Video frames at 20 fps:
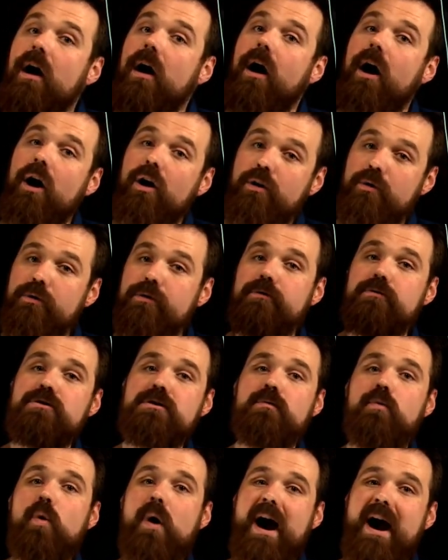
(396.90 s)
I'll go through
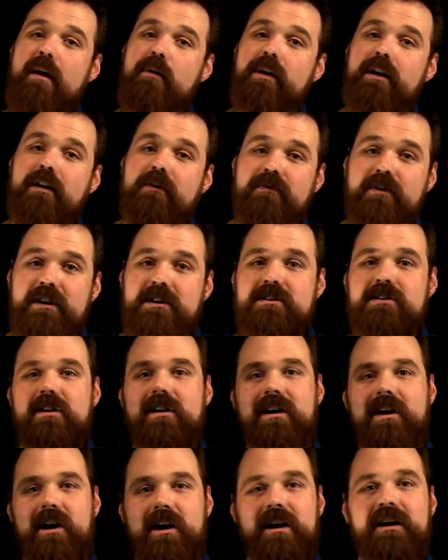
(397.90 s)
some wiring of this
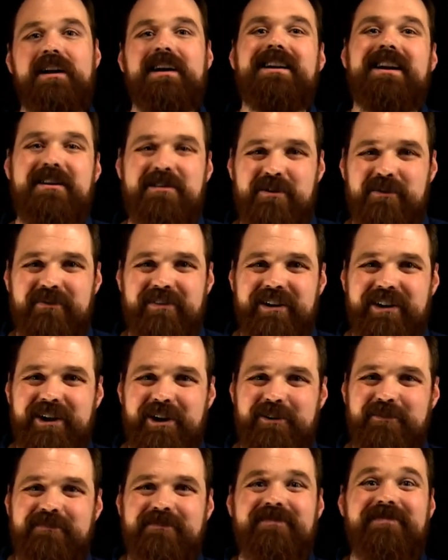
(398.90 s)
on another
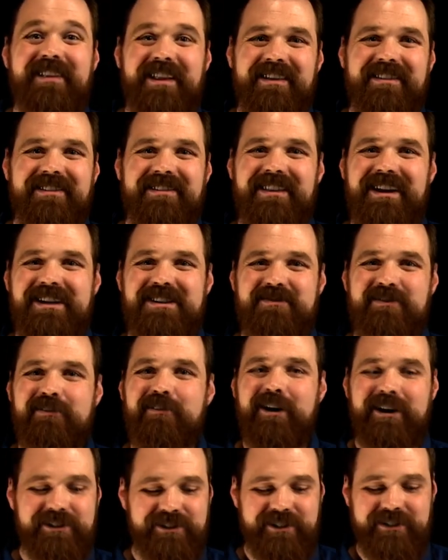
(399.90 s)
video. Thanks for
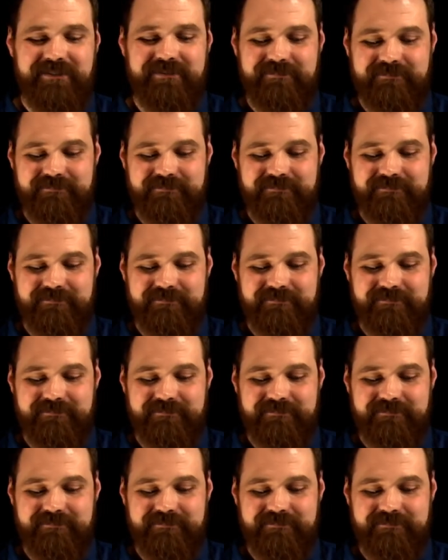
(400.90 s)
watching.